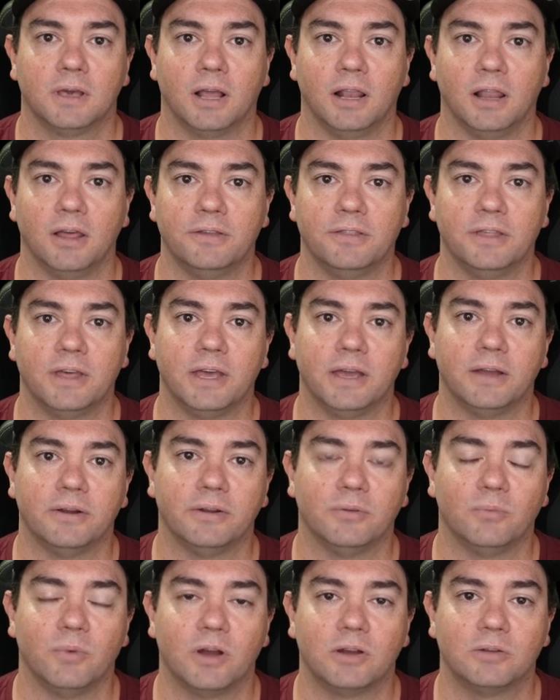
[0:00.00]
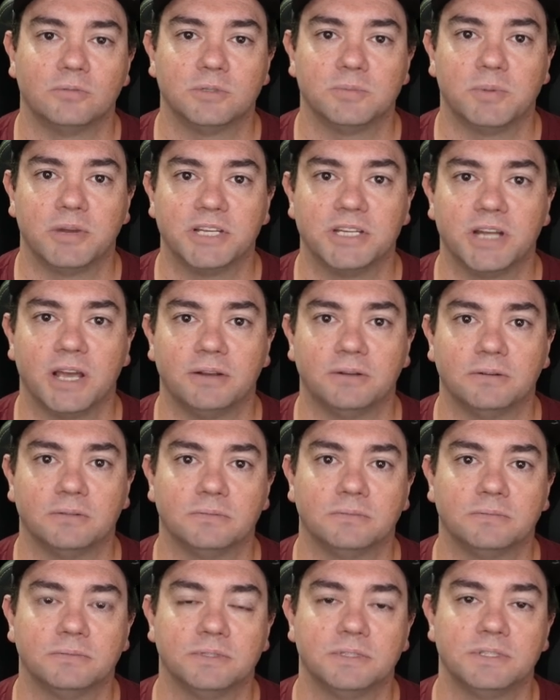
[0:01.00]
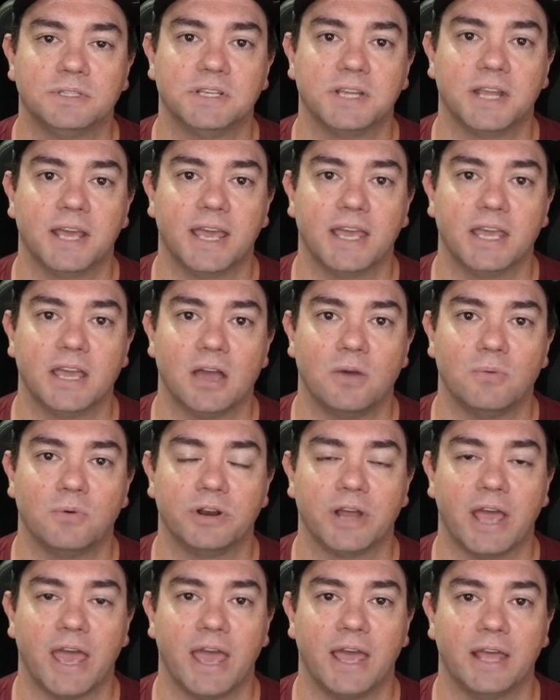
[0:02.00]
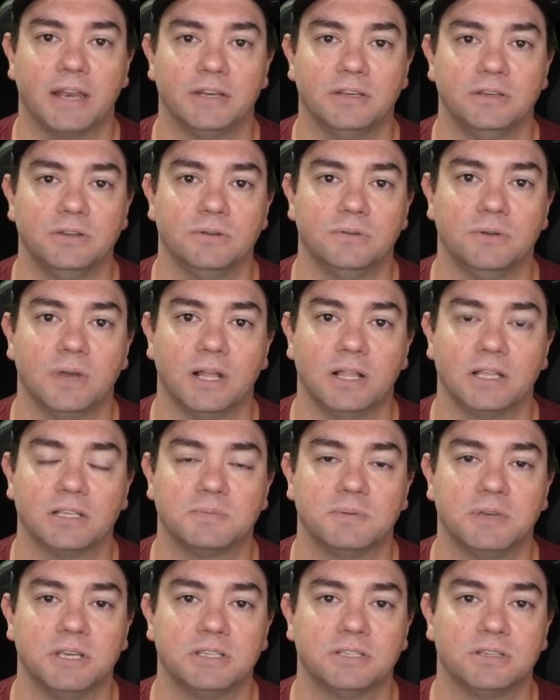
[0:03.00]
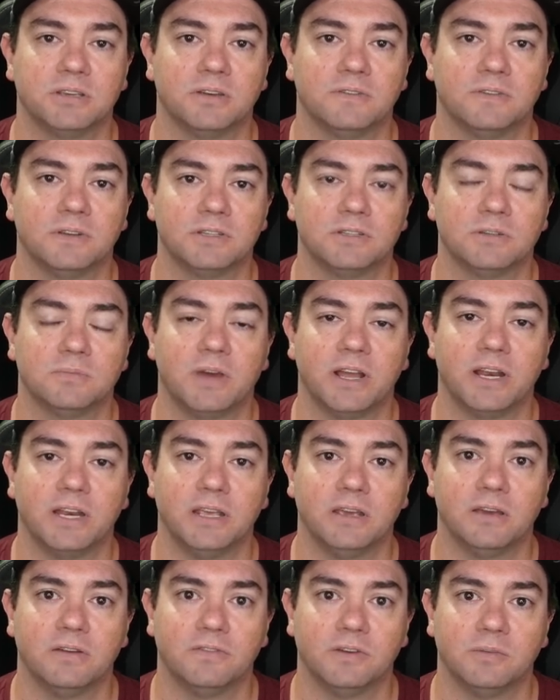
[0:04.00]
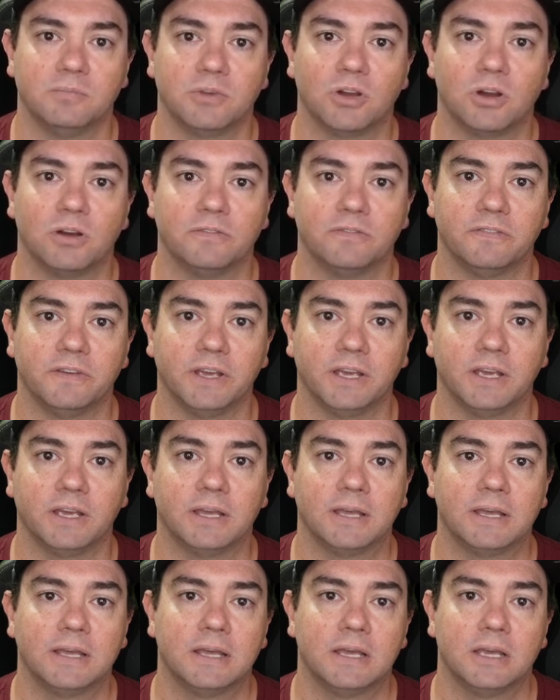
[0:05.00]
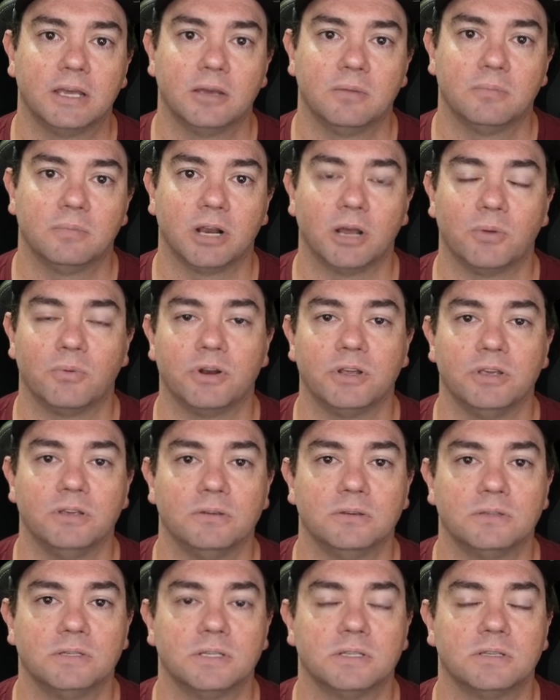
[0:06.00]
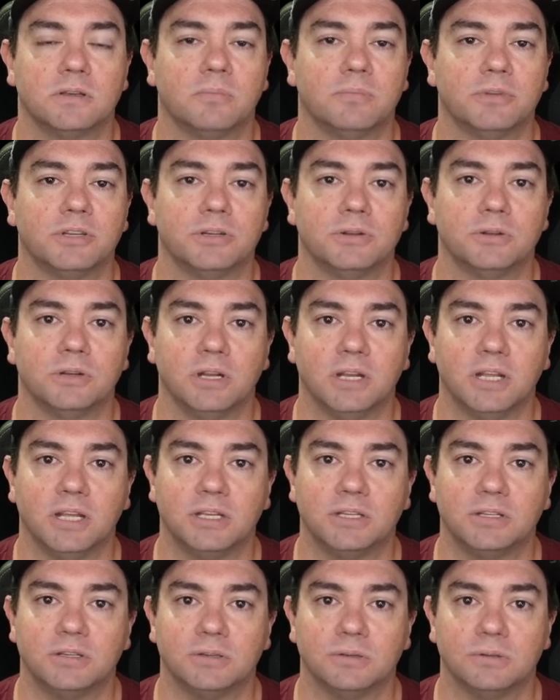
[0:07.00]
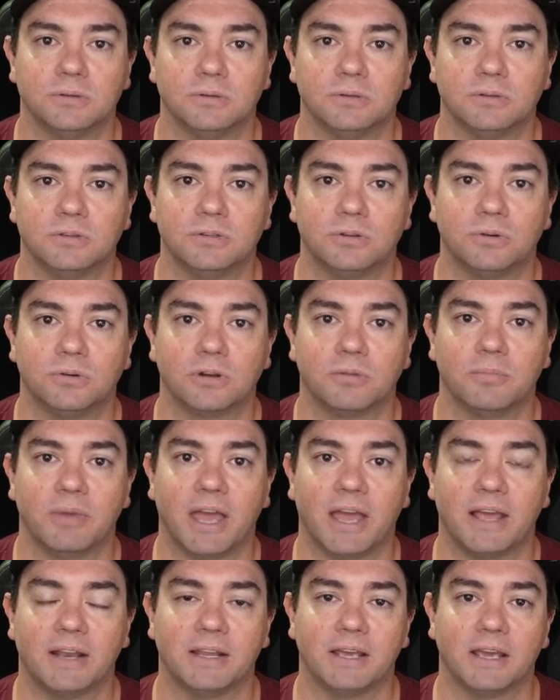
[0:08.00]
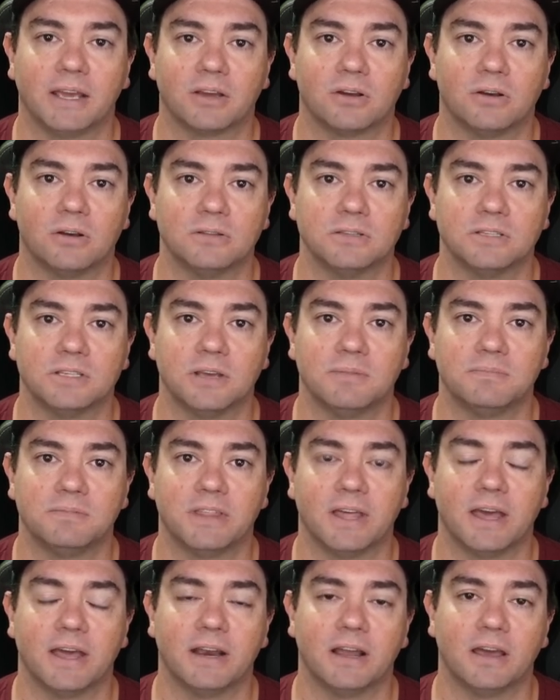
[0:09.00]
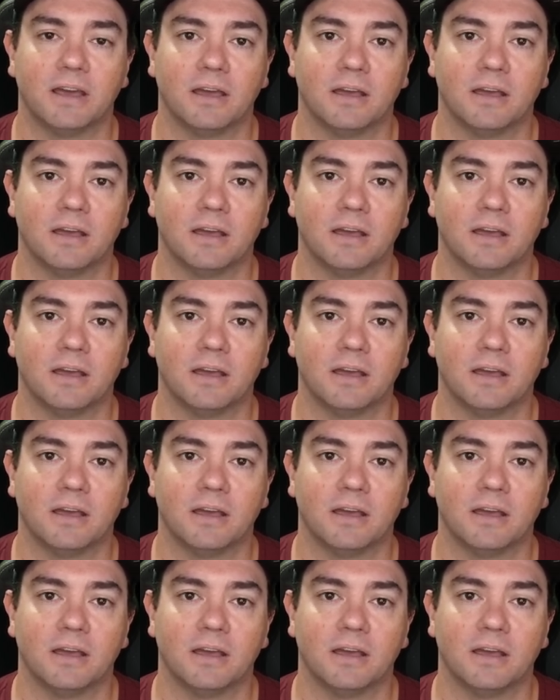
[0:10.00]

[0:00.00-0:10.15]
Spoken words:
Hello there and welcome to my channel. Today I want to add a new LSP server to my Neovim config, but I want to use this opportunity to talk about a concept that